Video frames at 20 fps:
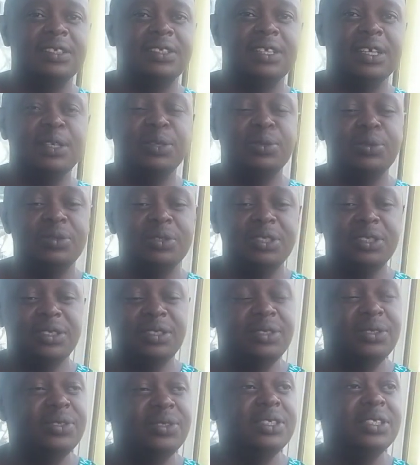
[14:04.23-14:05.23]
Take good
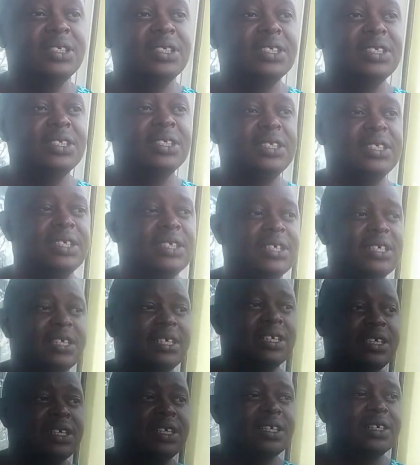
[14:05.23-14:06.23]
history.
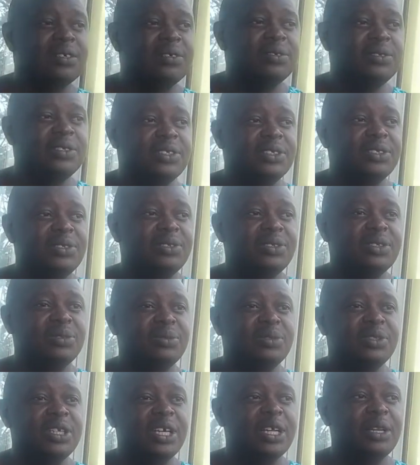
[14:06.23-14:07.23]
Good history
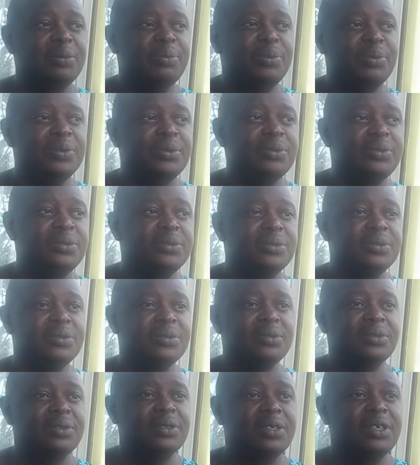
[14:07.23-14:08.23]
will help you
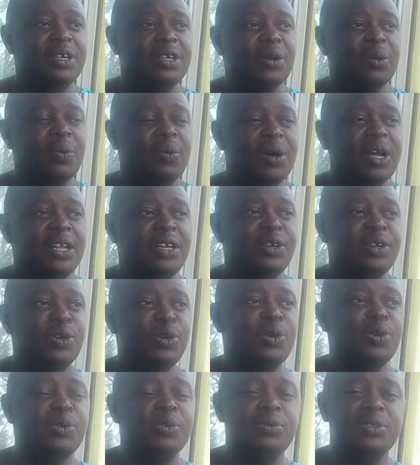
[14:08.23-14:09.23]
to
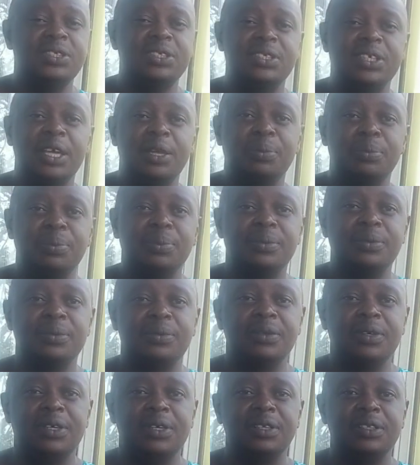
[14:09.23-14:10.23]
know which type,
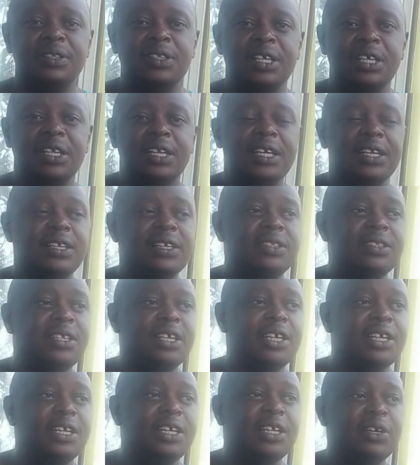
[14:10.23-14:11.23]
like
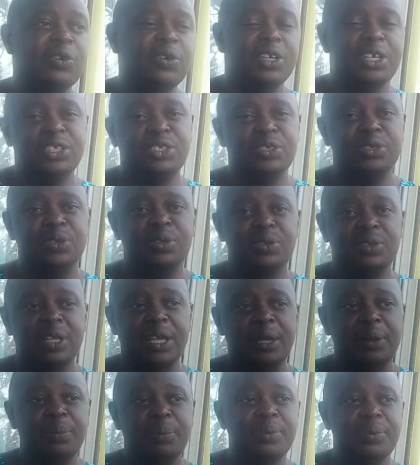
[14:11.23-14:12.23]
the locational
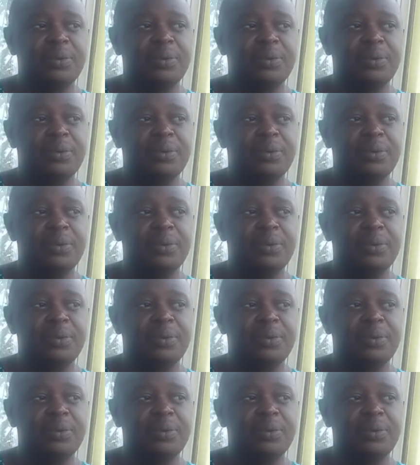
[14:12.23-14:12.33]
type.